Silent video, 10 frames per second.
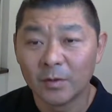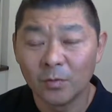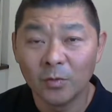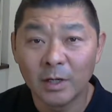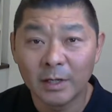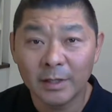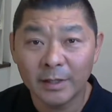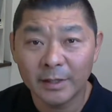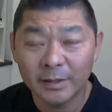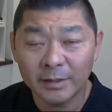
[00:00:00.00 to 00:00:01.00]

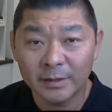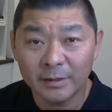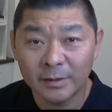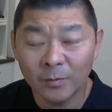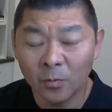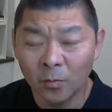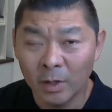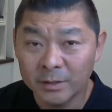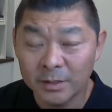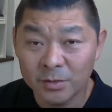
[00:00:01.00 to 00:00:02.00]

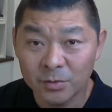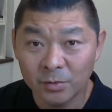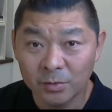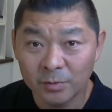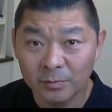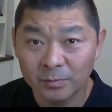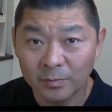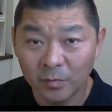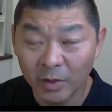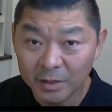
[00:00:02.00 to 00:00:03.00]
what is your
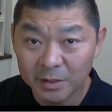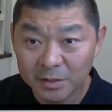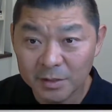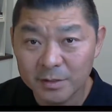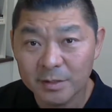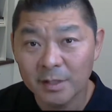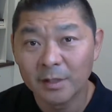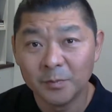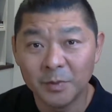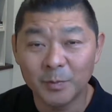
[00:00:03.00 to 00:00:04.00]
weaknesses,
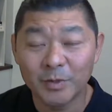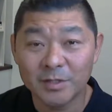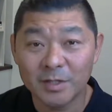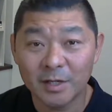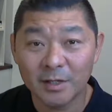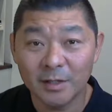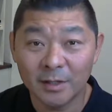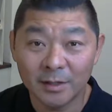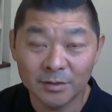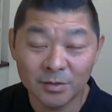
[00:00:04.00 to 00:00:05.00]
people say,
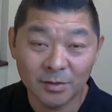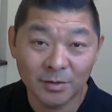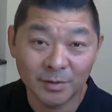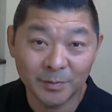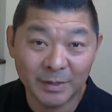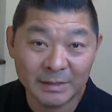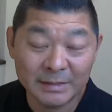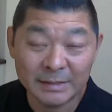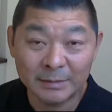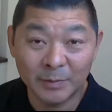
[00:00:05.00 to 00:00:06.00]
sorry,
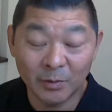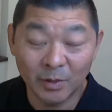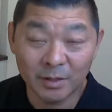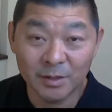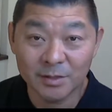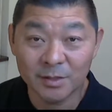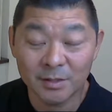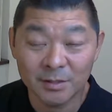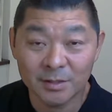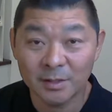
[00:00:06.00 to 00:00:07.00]
but my weakness
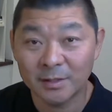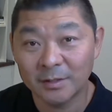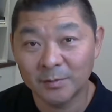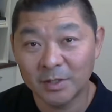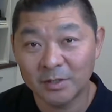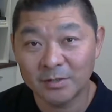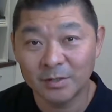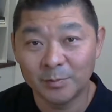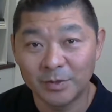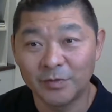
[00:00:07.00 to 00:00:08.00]
is because
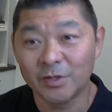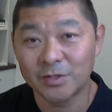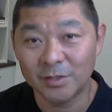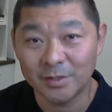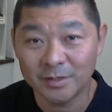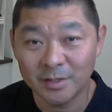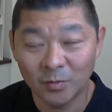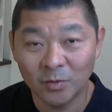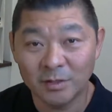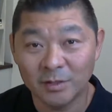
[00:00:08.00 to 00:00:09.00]
I'm perfectionist,
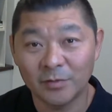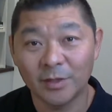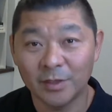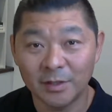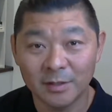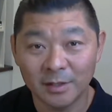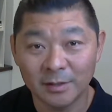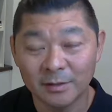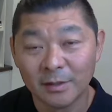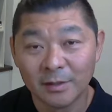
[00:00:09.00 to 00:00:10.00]
I want everything
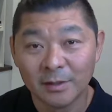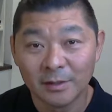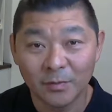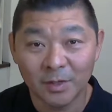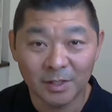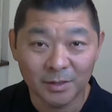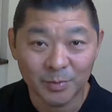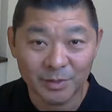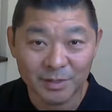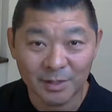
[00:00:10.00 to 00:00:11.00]
done
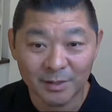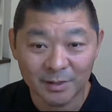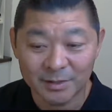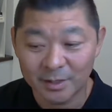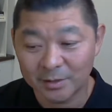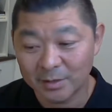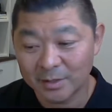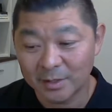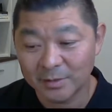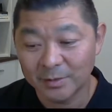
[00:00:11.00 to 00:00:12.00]
100%, etc.,
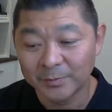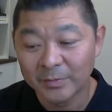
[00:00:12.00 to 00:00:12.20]
etc.